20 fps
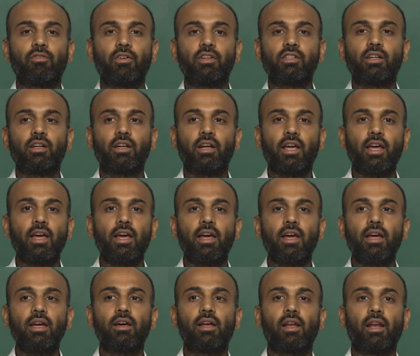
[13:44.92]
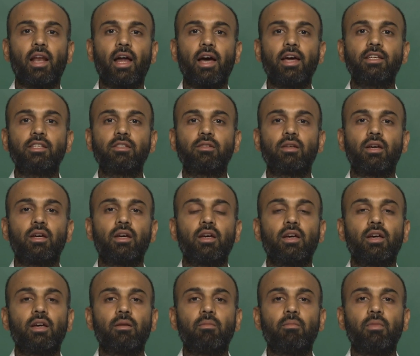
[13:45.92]
coefficient A lies
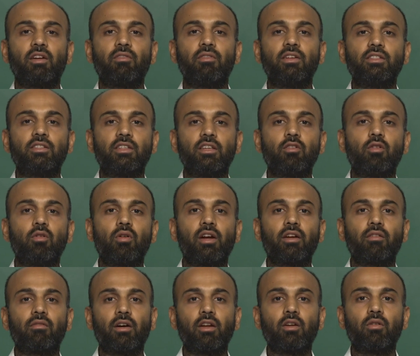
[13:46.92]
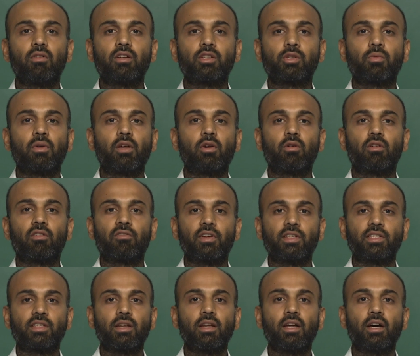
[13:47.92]
between 0 and 1 over square root of
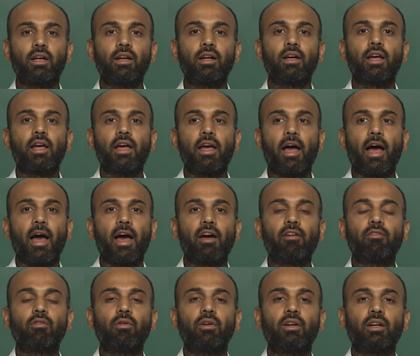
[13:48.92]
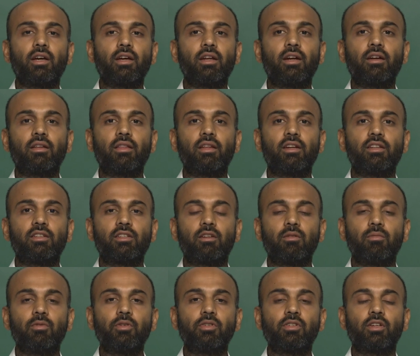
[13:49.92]
SNR, I have to integrate the
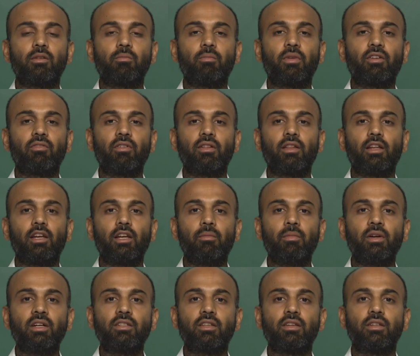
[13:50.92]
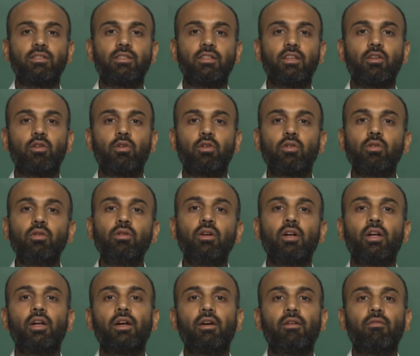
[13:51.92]
distribution between the limits 0 to
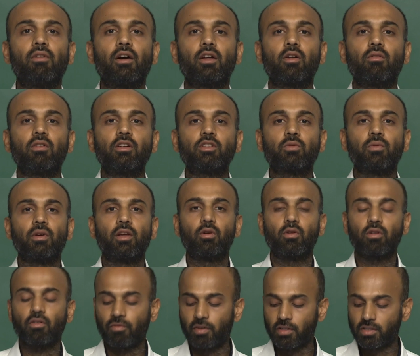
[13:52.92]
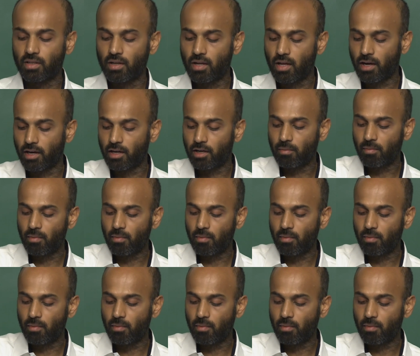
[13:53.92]
1 over square root of SNR and